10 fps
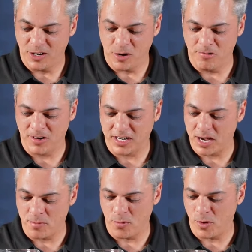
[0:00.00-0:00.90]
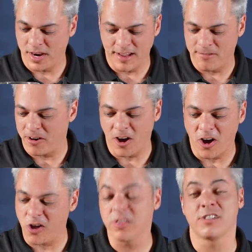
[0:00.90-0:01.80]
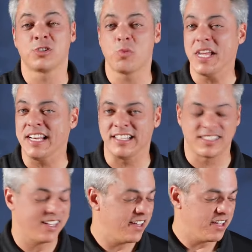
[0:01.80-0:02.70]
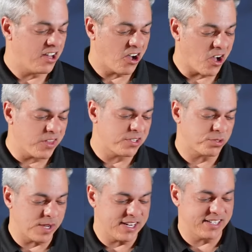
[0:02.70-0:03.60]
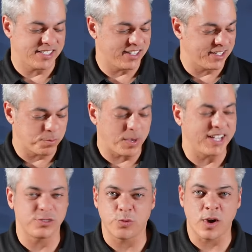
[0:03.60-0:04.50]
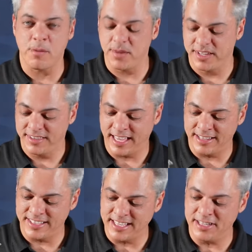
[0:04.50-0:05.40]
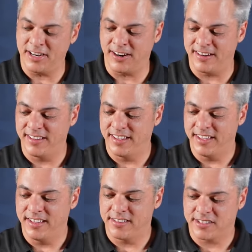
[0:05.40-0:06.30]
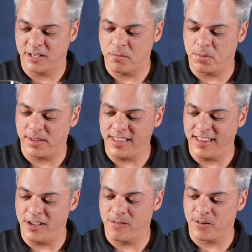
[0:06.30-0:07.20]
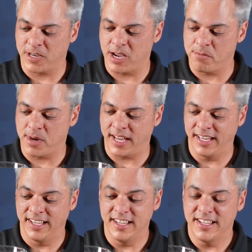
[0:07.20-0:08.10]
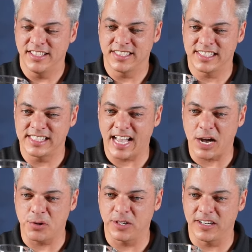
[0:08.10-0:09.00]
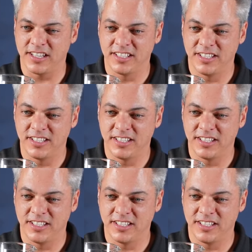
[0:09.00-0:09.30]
overcome whatever, all the sweetness and the spice rum that's in here is completely overcome by sour.